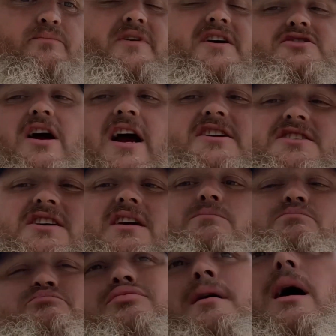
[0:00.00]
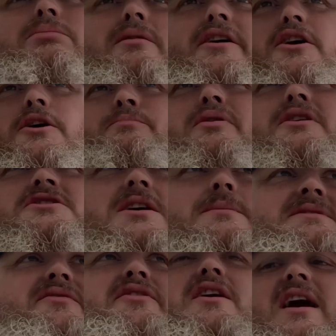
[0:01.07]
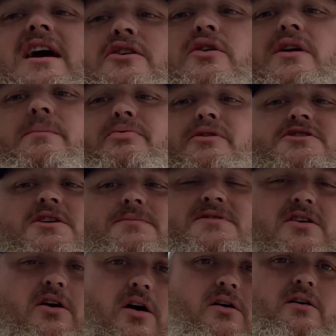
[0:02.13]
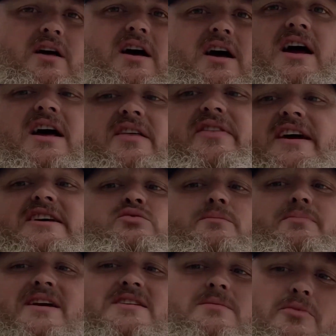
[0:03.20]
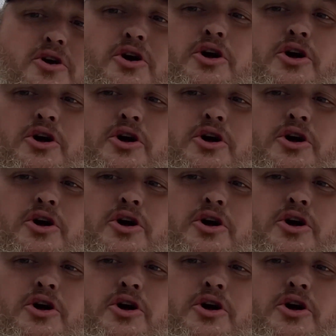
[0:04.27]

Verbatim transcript: these are actually probably good push-ups if you can't do any push-ups at all. These would be some